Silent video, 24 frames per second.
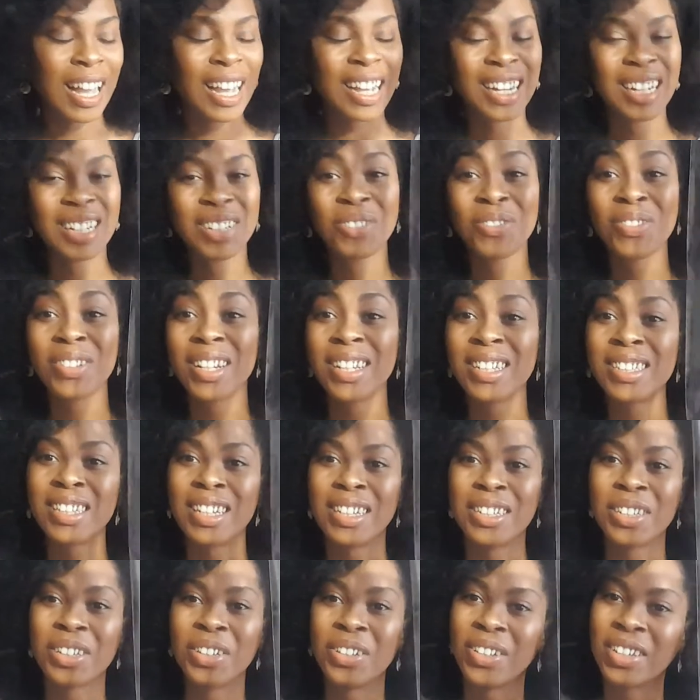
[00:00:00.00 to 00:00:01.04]
And I just think they're
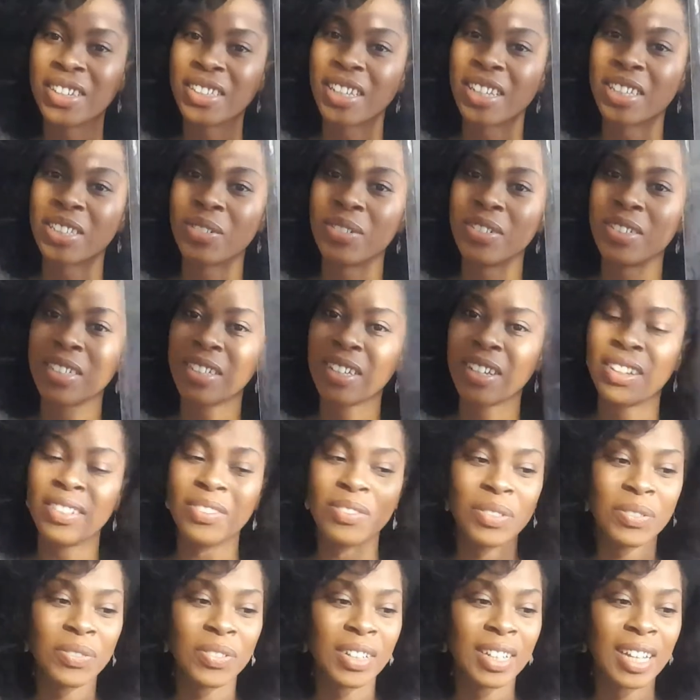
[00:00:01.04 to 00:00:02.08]
such a cute accessory to go
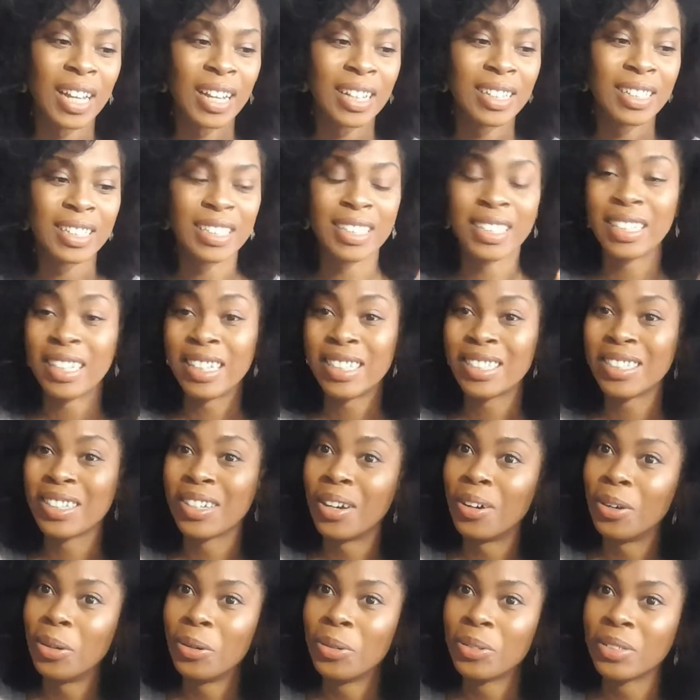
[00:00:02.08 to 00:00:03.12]
with it, and it's
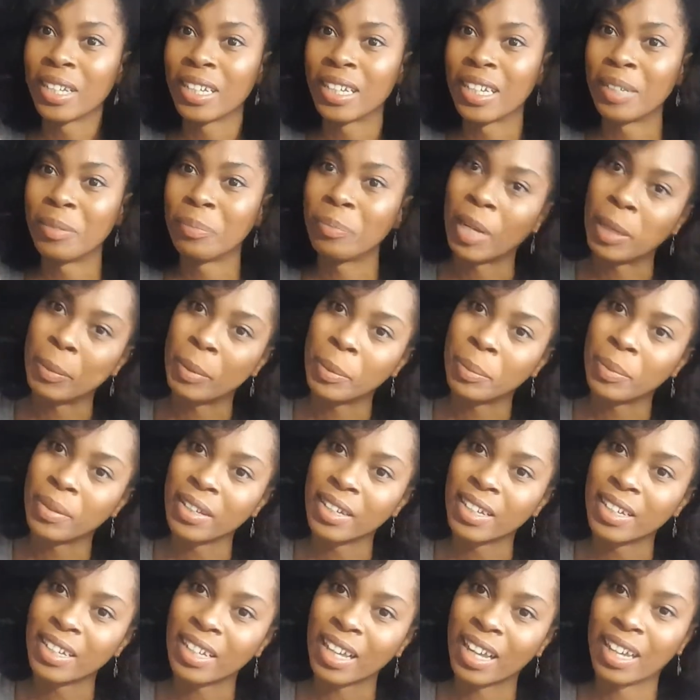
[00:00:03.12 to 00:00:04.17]
gold and it's baby
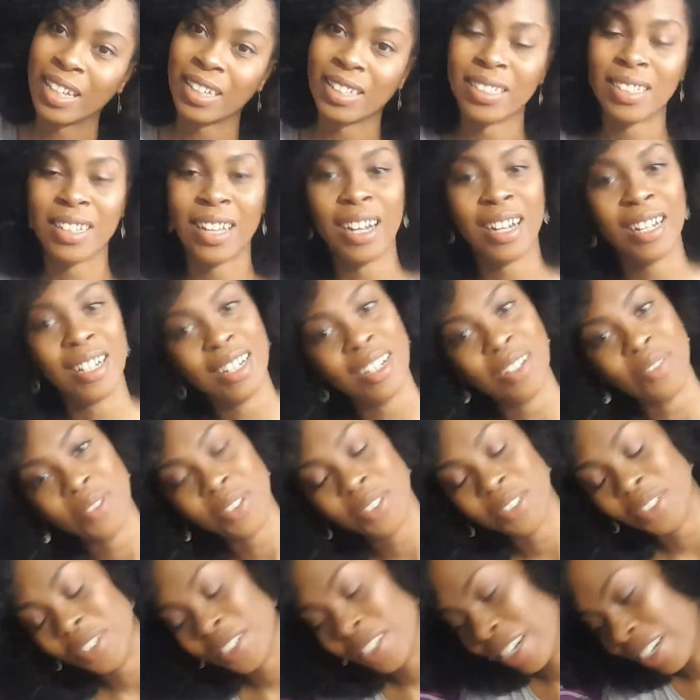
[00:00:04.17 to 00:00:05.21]
pink, and I love
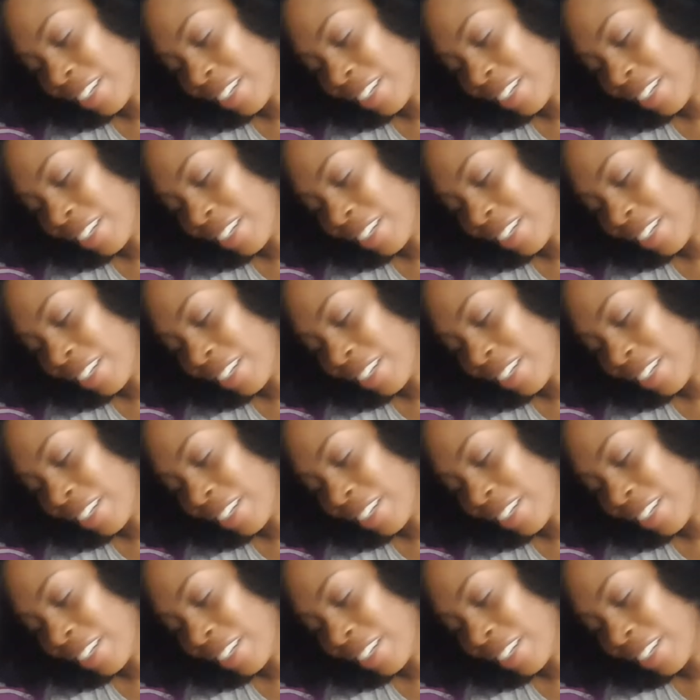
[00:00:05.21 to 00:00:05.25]
these two